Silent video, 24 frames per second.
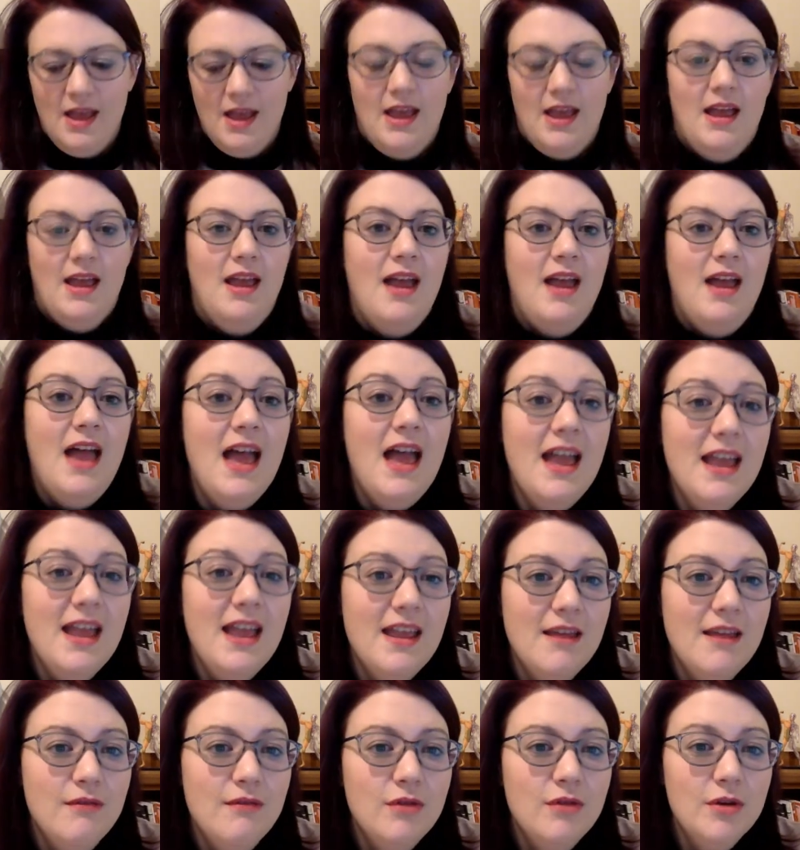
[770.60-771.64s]

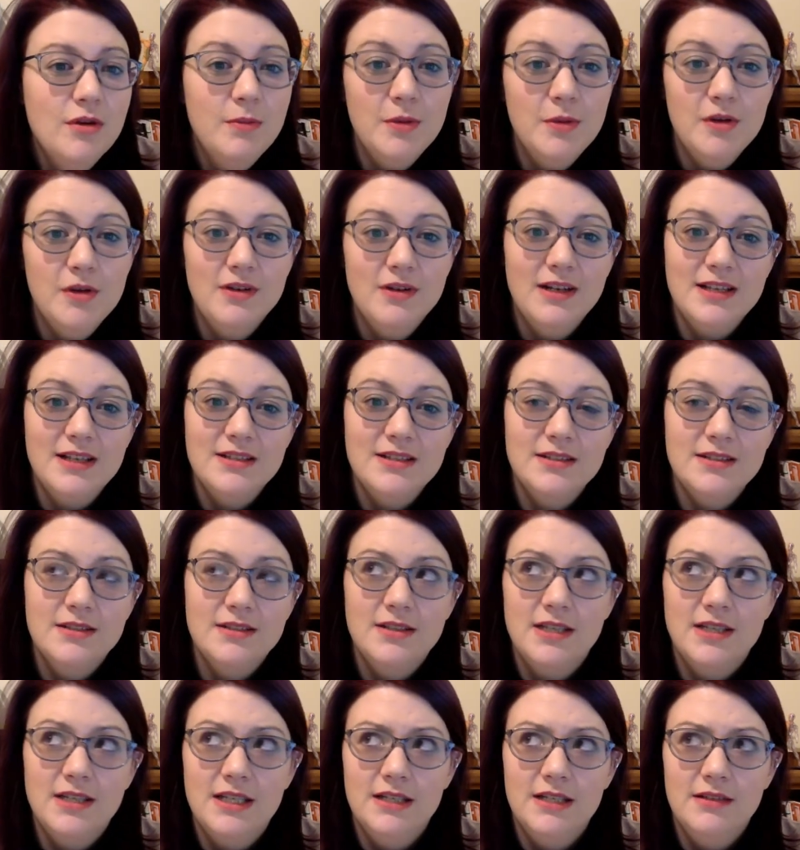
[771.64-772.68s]
I wrote a blog last
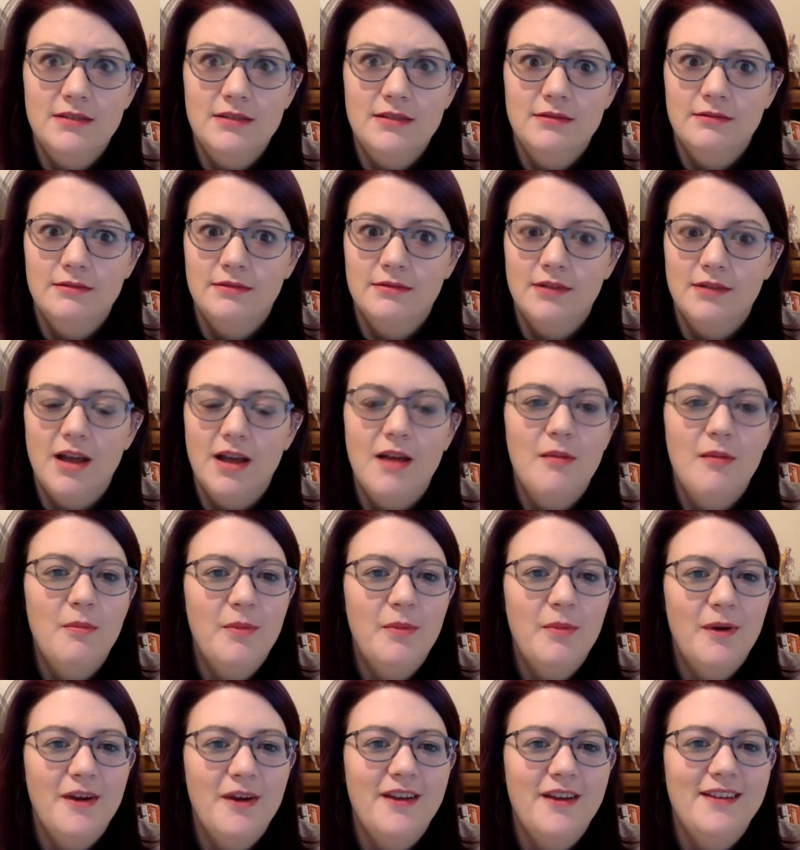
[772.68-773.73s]
year
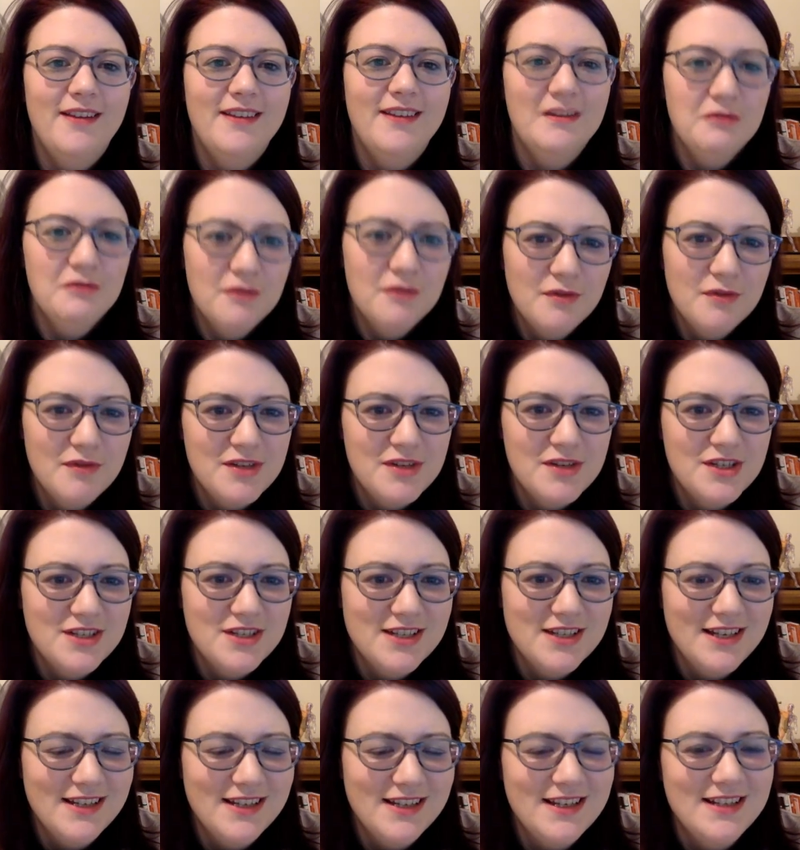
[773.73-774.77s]
about different revision
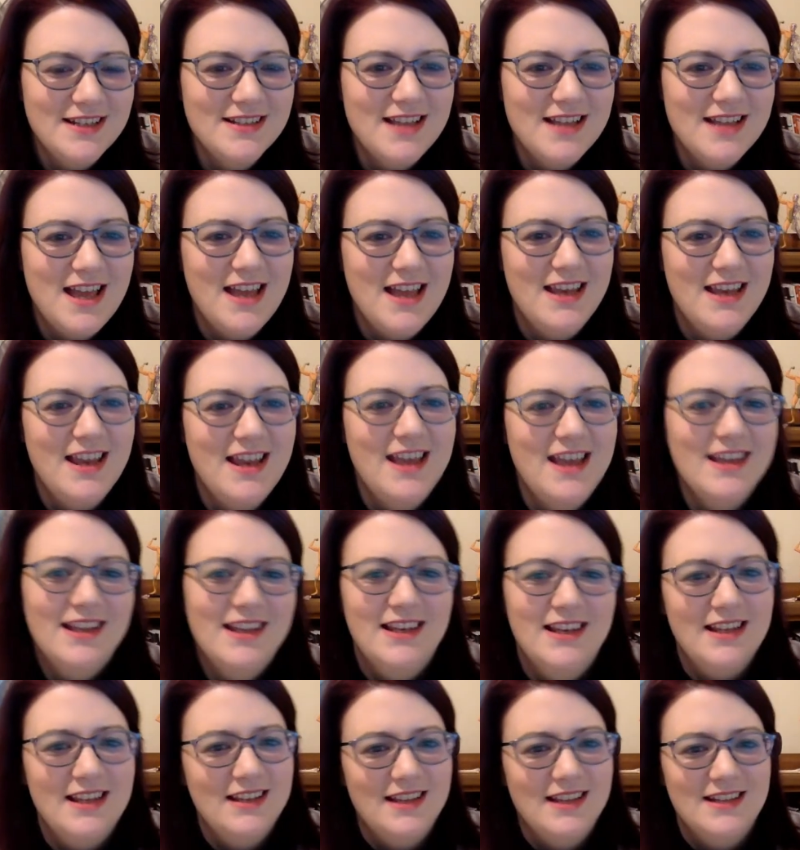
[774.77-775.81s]
techniques, and I can
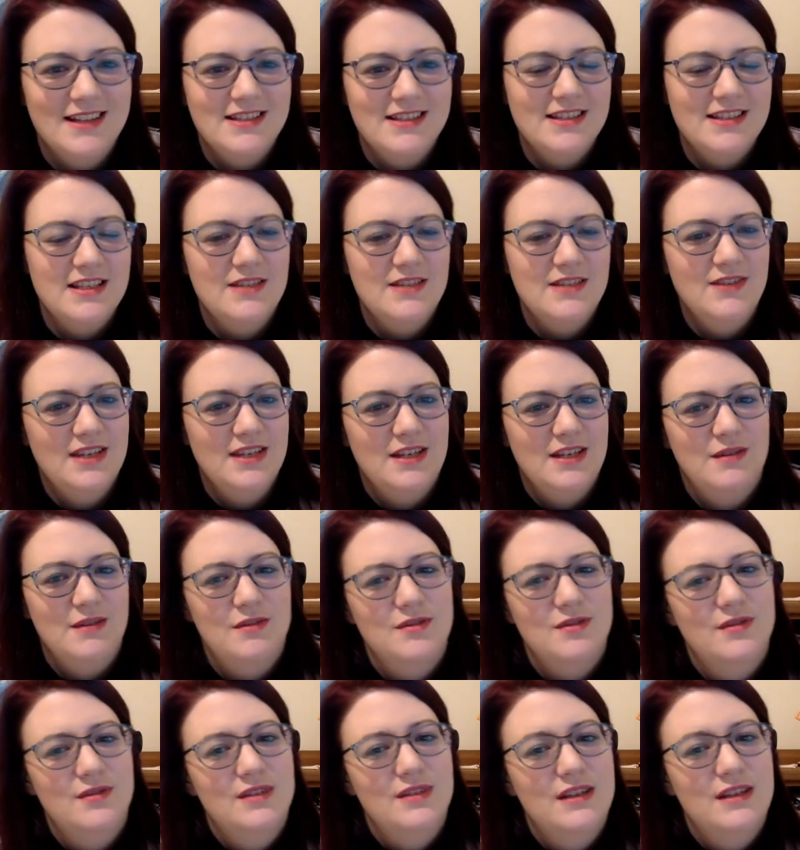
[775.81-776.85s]
link that to this video
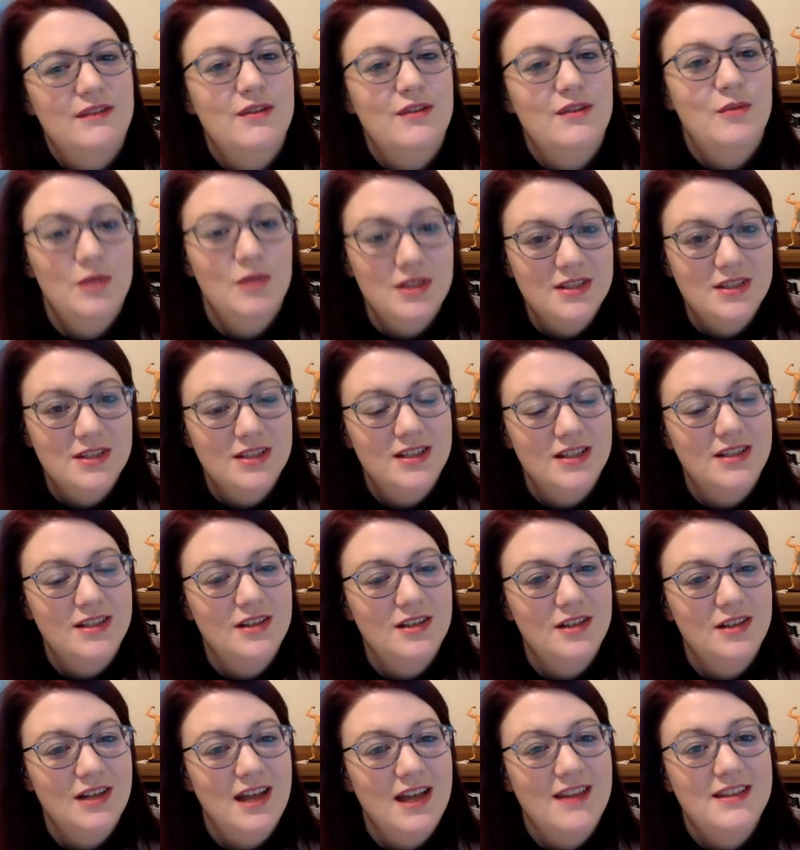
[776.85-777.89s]
so that if you want to
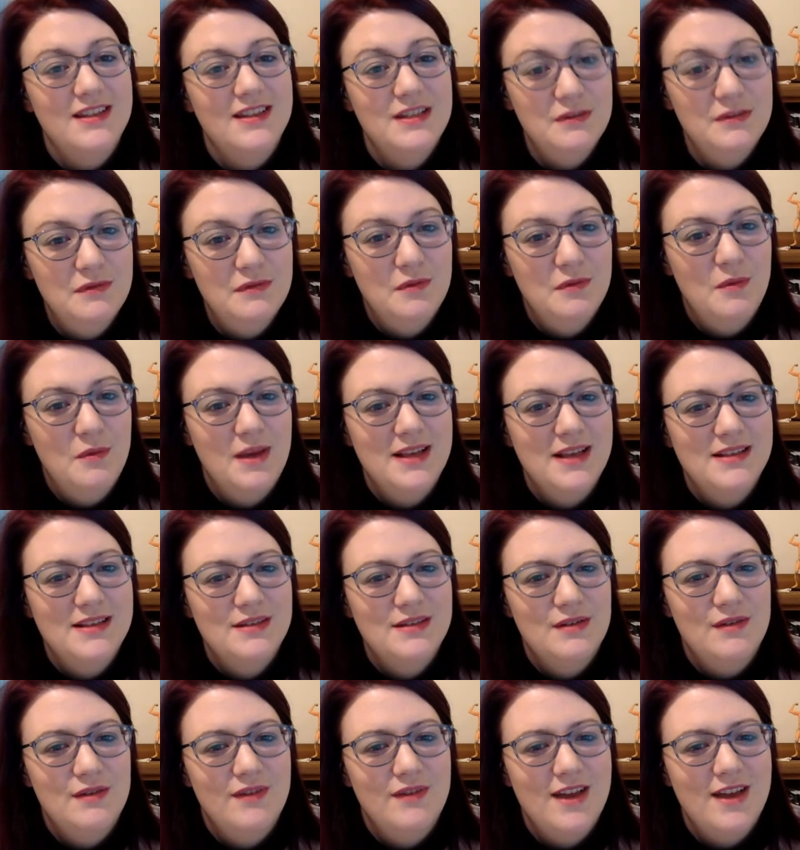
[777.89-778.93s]
look at the different ways to
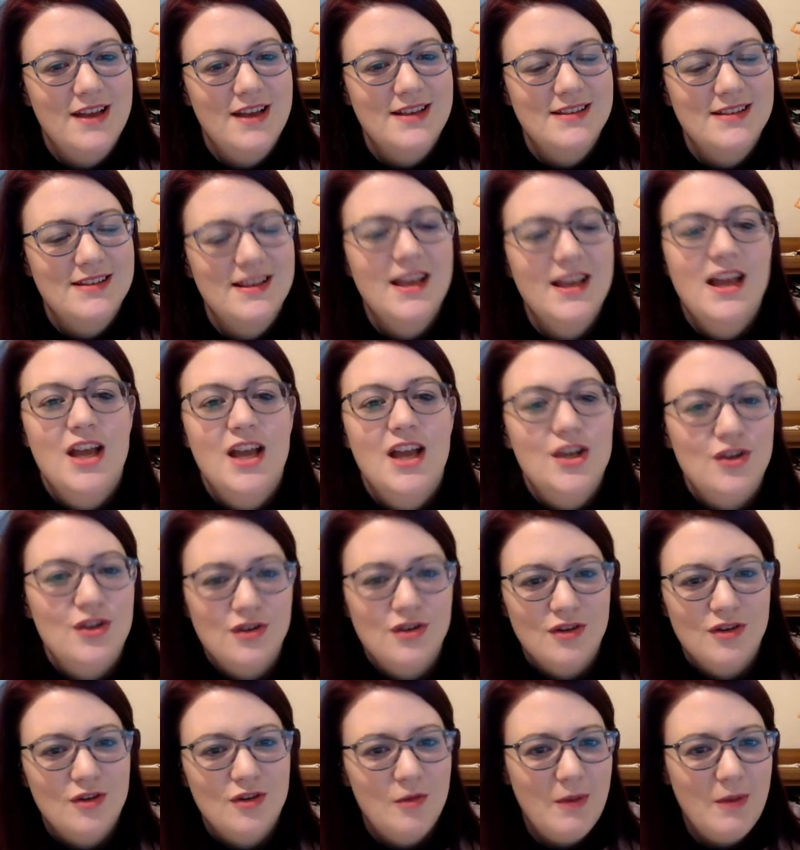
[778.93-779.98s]
revise, you
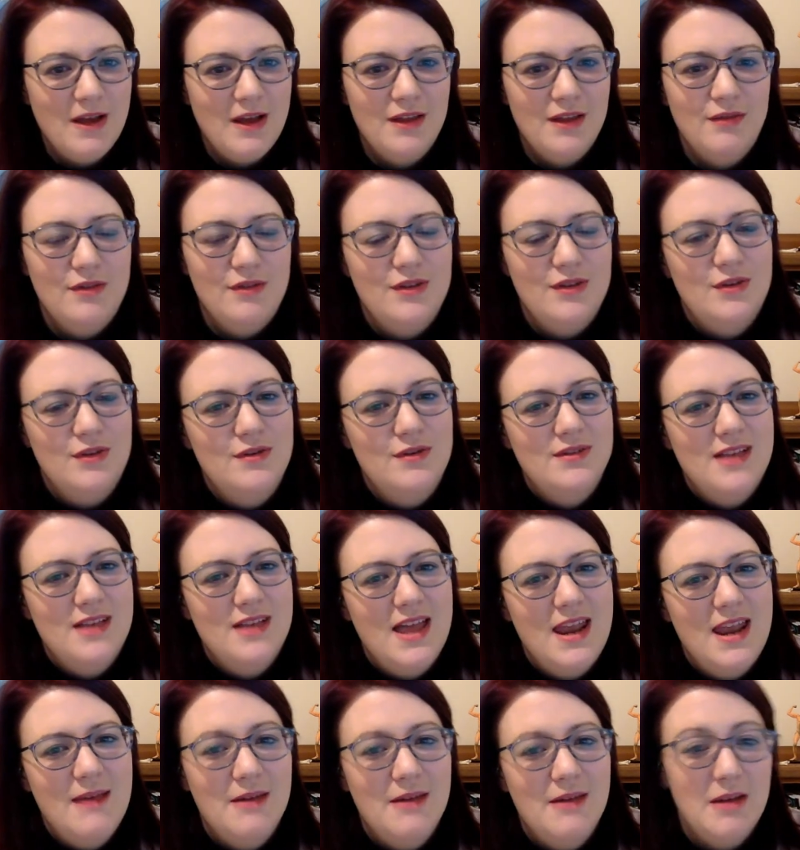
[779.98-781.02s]
can go back through those, and
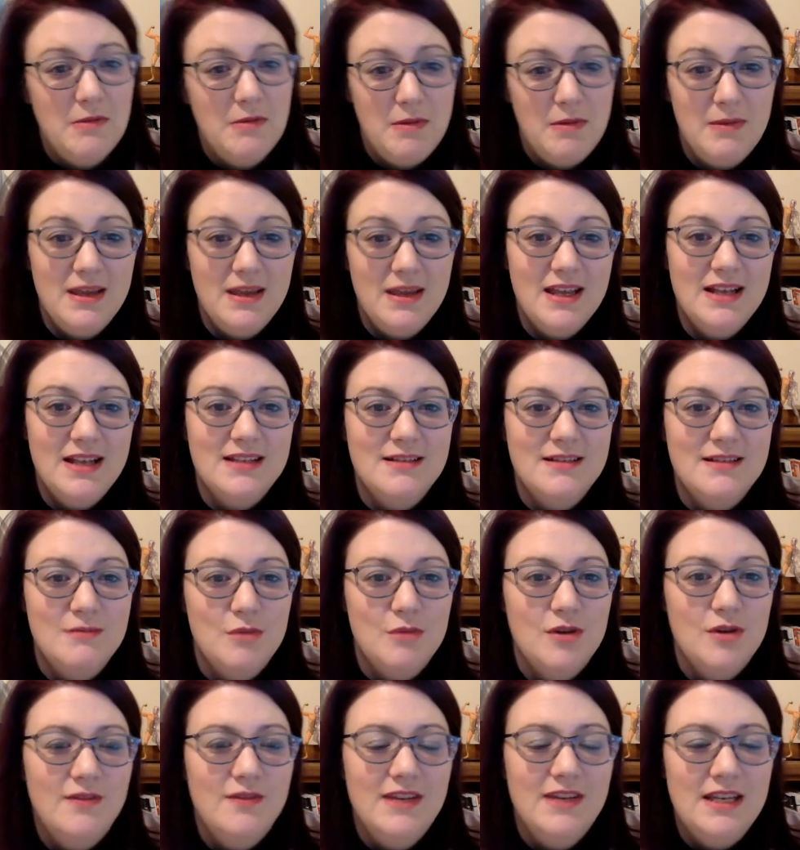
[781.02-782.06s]
I'm going to be making some
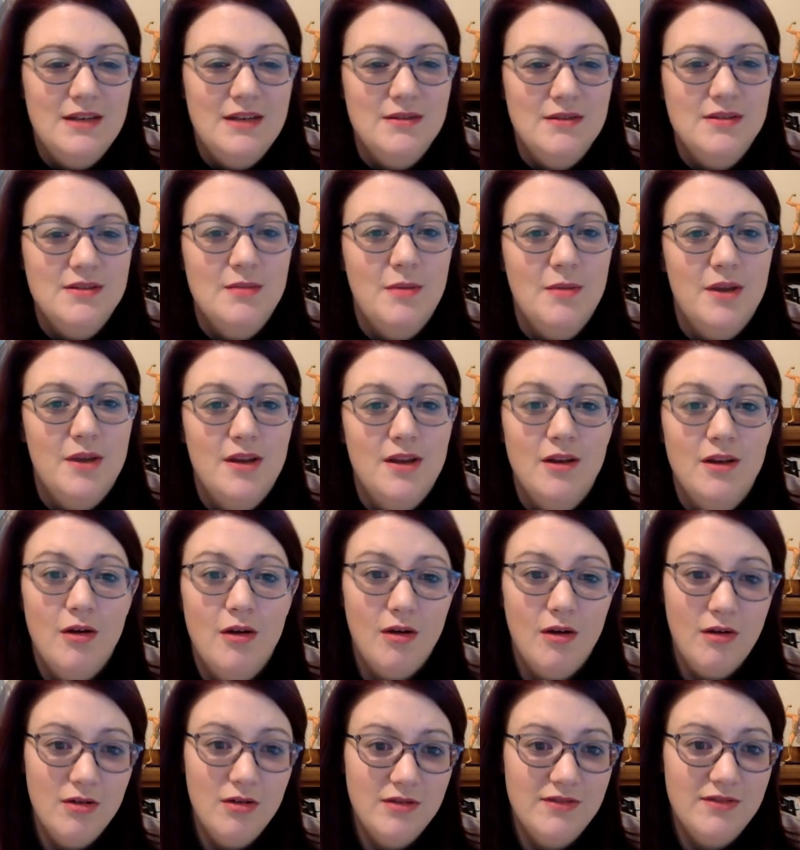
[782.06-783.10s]
more videos about
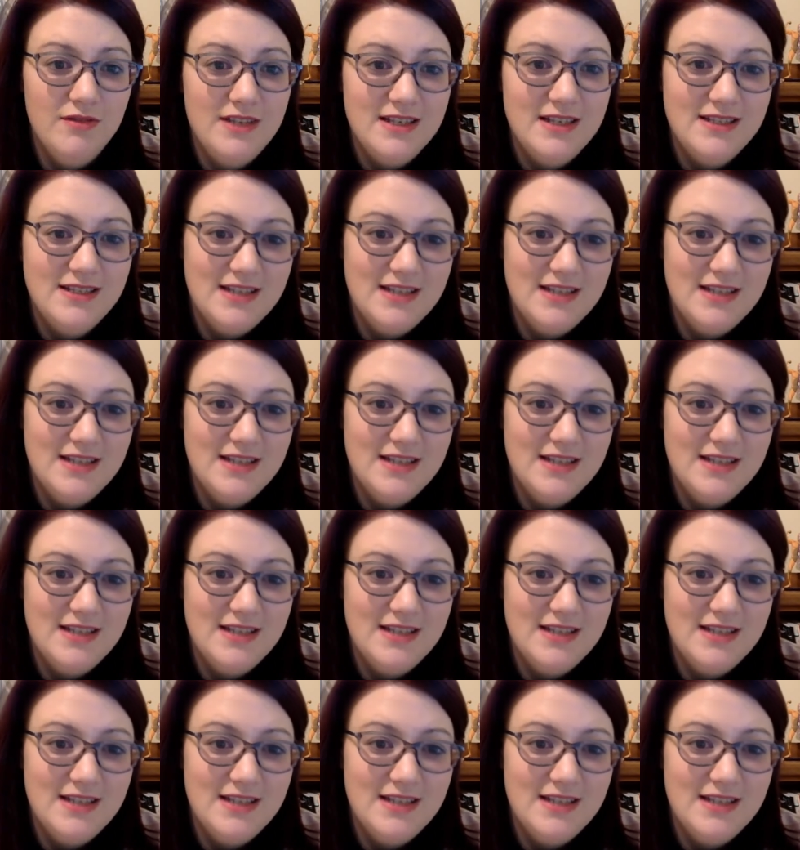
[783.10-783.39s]
all of these